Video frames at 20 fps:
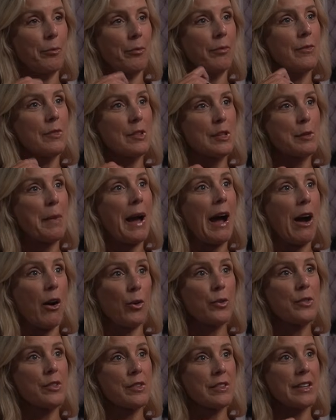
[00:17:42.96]

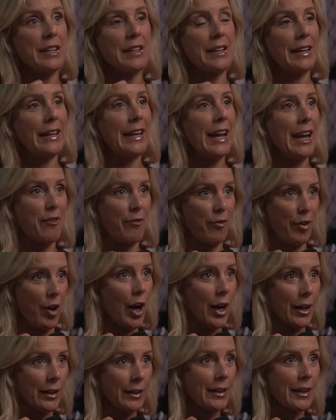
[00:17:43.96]
spouse. It, mm -hmm. it mm-hmm. ain't
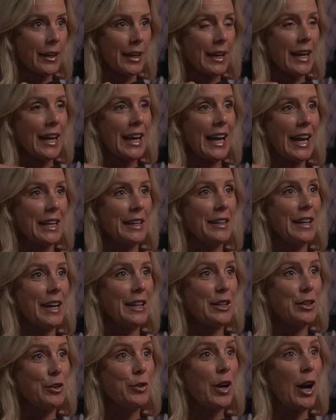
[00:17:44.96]
fun. No. And
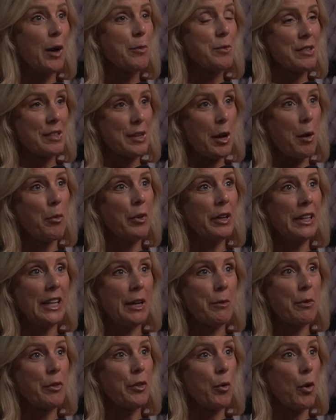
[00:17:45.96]
and you come stumbling
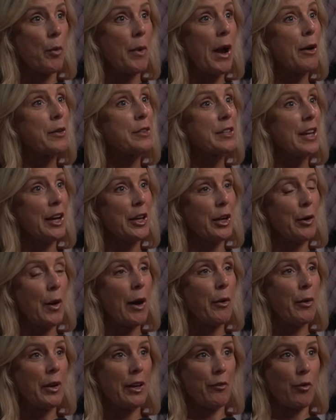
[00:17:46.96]
in with a woman. I'll tell you, I
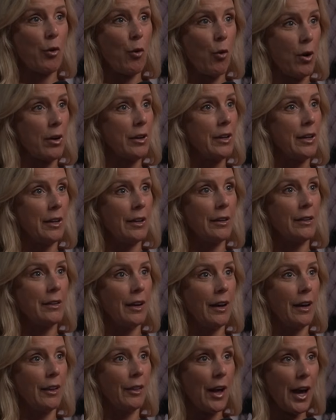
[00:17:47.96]
will give Courtney
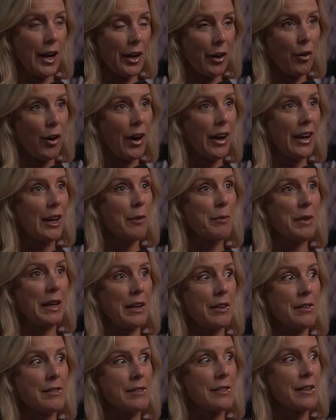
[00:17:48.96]
a lot of credit
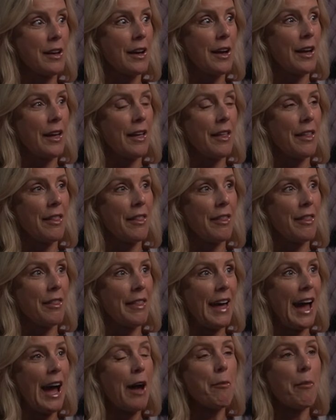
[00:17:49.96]
because
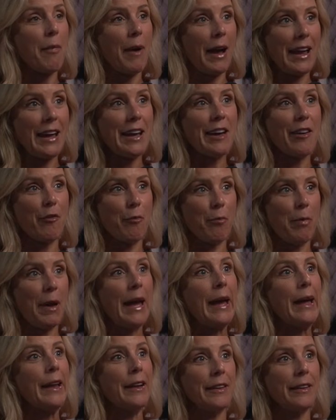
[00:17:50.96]
that might have
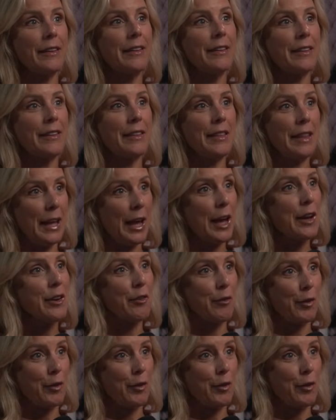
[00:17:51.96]
been the end of